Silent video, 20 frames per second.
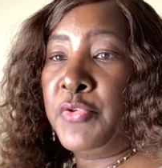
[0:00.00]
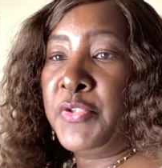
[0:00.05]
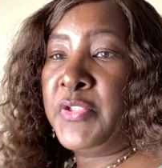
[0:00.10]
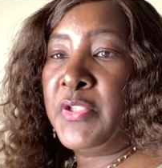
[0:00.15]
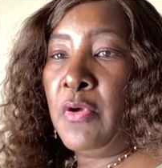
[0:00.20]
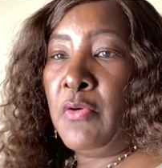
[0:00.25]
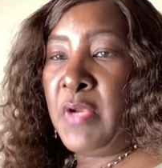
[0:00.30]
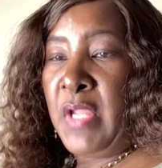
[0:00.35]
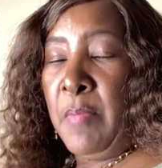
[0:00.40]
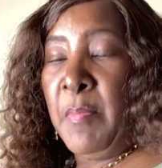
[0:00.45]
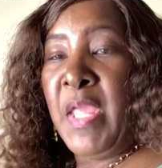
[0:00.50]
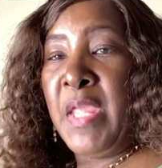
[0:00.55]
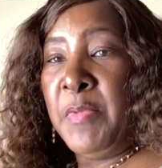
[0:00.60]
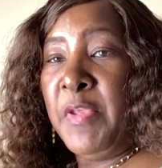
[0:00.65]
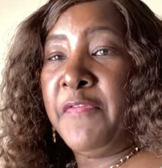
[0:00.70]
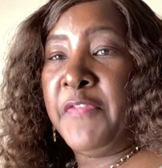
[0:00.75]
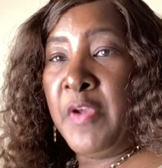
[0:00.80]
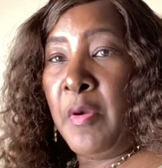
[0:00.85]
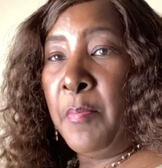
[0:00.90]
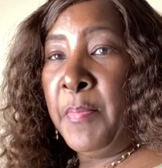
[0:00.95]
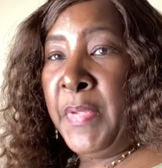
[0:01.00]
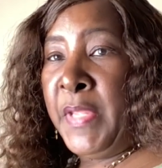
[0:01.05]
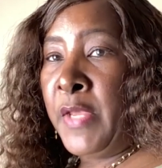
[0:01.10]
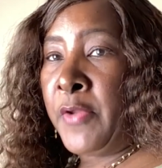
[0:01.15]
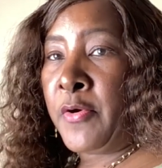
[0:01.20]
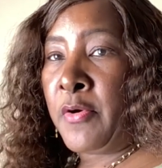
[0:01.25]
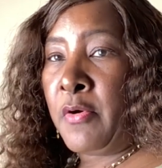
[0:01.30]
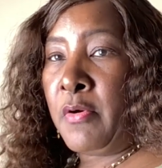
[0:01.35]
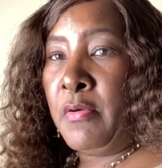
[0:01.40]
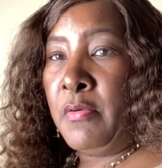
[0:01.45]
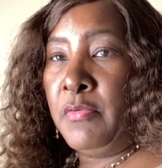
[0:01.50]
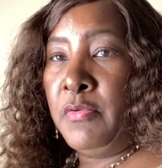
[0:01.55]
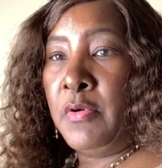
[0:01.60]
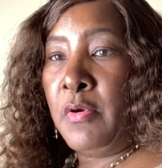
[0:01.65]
So that made me feel better,